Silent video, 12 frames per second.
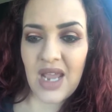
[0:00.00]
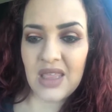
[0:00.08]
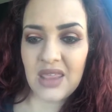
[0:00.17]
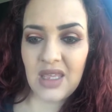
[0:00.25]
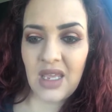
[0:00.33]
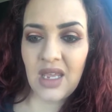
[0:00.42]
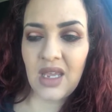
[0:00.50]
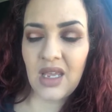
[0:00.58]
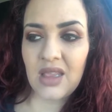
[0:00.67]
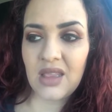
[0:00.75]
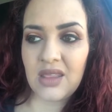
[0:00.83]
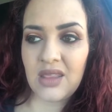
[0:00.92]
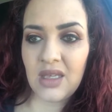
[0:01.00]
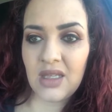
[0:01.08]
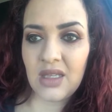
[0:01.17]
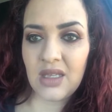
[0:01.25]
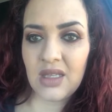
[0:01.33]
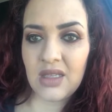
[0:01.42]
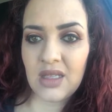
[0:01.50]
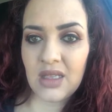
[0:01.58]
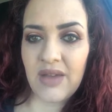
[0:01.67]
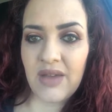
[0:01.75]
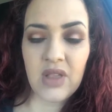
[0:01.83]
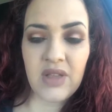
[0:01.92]
I think the
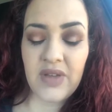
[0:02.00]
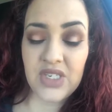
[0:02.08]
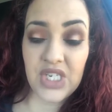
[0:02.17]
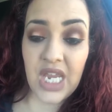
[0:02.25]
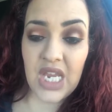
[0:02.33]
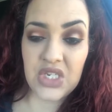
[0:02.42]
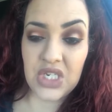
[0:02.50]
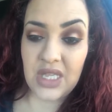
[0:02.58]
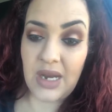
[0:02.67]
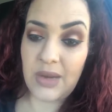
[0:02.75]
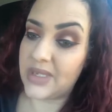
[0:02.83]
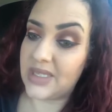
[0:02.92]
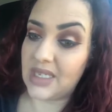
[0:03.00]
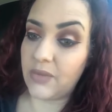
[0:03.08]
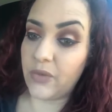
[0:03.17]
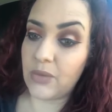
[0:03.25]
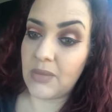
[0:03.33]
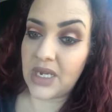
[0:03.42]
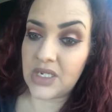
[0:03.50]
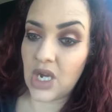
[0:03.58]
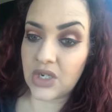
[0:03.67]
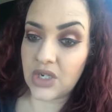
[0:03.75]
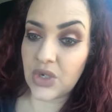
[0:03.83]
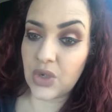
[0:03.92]
level of education that I received from my
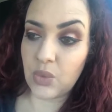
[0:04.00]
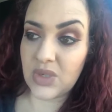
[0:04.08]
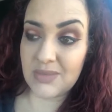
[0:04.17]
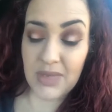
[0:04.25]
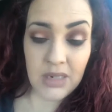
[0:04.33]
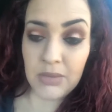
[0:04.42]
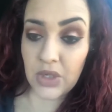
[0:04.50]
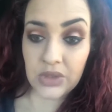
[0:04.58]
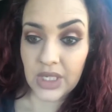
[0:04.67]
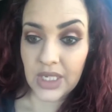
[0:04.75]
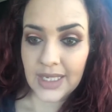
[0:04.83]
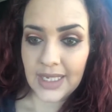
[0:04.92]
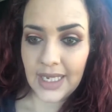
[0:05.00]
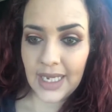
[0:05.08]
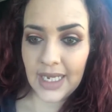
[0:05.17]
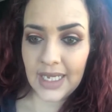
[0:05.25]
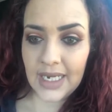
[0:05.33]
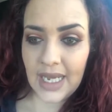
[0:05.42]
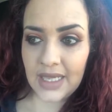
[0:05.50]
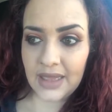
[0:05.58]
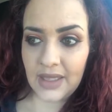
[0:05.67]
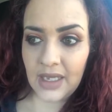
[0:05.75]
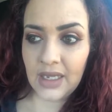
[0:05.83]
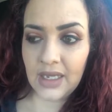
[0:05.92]
doctor was minimal, and I
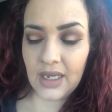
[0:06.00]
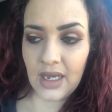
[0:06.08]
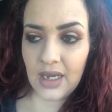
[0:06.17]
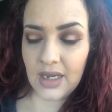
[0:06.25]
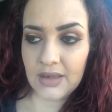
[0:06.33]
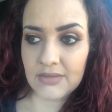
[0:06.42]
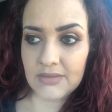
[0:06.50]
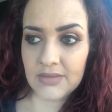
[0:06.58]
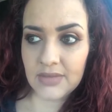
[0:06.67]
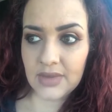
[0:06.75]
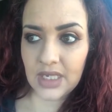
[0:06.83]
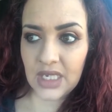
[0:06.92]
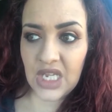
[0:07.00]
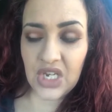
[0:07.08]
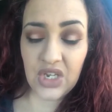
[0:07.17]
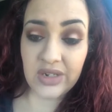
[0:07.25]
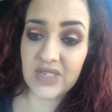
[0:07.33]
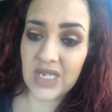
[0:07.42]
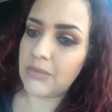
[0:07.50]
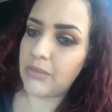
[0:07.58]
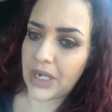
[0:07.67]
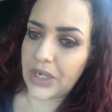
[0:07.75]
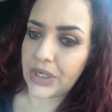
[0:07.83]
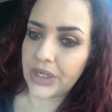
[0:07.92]
think he could have done
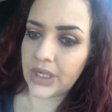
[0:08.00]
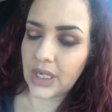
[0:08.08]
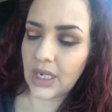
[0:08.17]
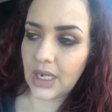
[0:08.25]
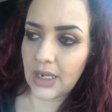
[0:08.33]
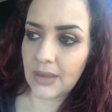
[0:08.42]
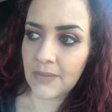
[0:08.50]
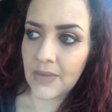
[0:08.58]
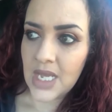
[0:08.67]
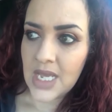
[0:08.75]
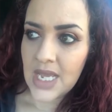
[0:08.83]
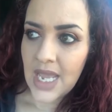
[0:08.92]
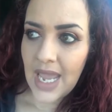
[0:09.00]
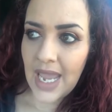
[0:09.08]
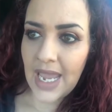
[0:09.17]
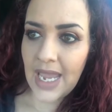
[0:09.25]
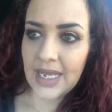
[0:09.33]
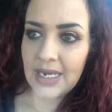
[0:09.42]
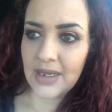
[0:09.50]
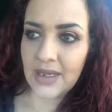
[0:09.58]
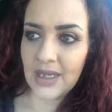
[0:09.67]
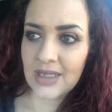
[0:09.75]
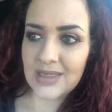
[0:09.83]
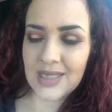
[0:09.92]
better. And
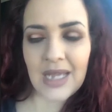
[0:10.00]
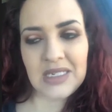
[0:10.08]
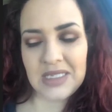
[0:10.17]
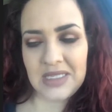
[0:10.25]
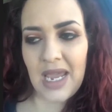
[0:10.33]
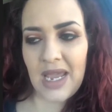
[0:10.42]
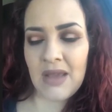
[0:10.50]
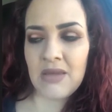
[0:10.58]
it's sad to say.